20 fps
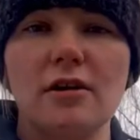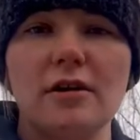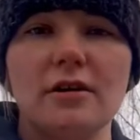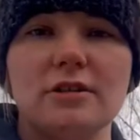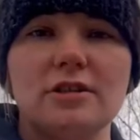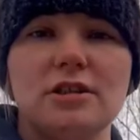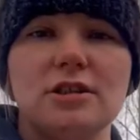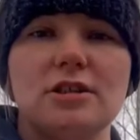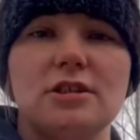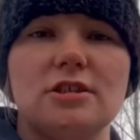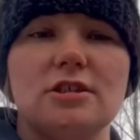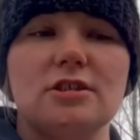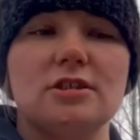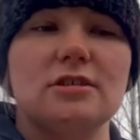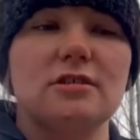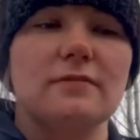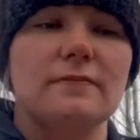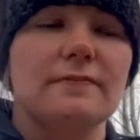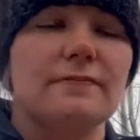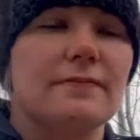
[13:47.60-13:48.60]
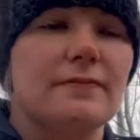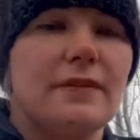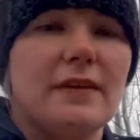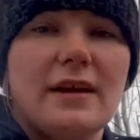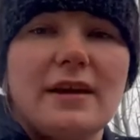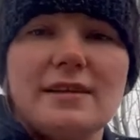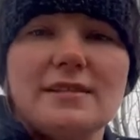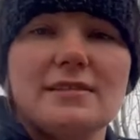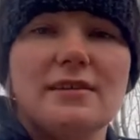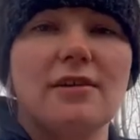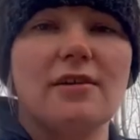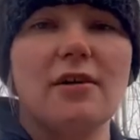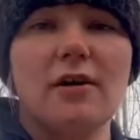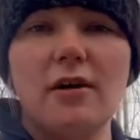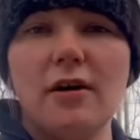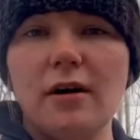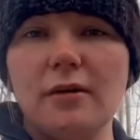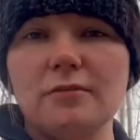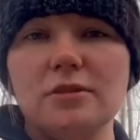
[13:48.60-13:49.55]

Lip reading: and she's just nice and calm.